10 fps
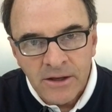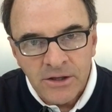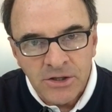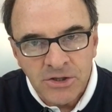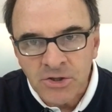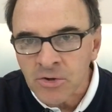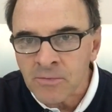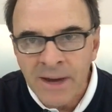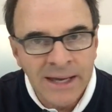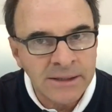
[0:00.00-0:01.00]
you
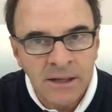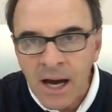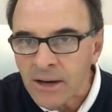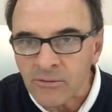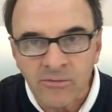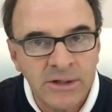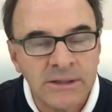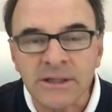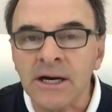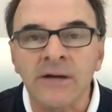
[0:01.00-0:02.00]
may not
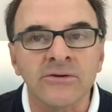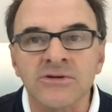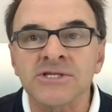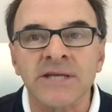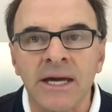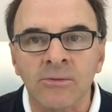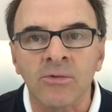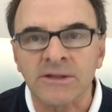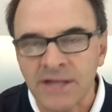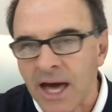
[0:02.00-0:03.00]
really understand
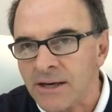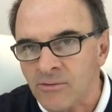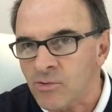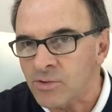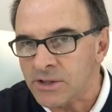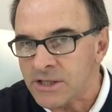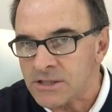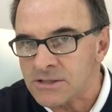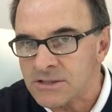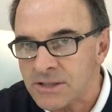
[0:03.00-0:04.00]
what that rule
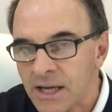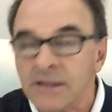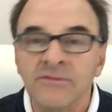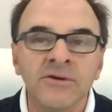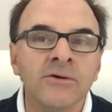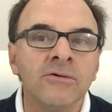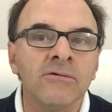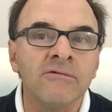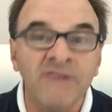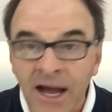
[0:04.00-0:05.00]
is. And if you
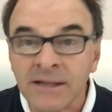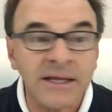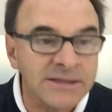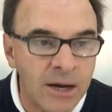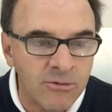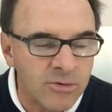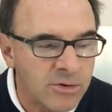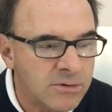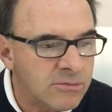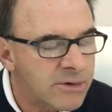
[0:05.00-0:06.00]
violate that
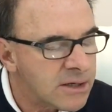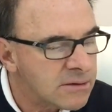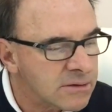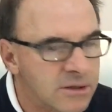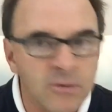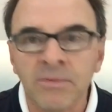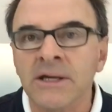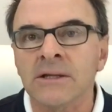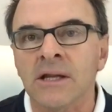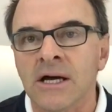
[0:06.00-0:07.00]
rule, well, you're
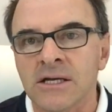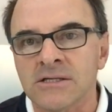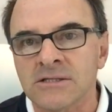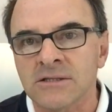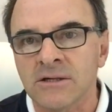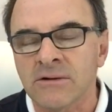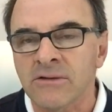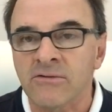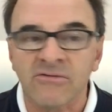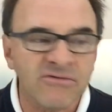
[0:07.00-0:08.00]
penalized. You're
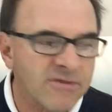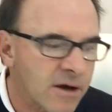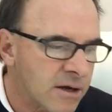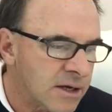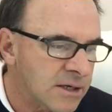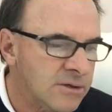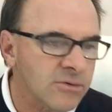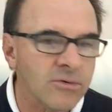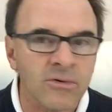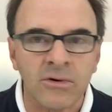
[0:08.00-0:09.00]
either fined
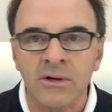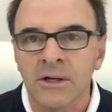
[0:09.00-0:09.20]
or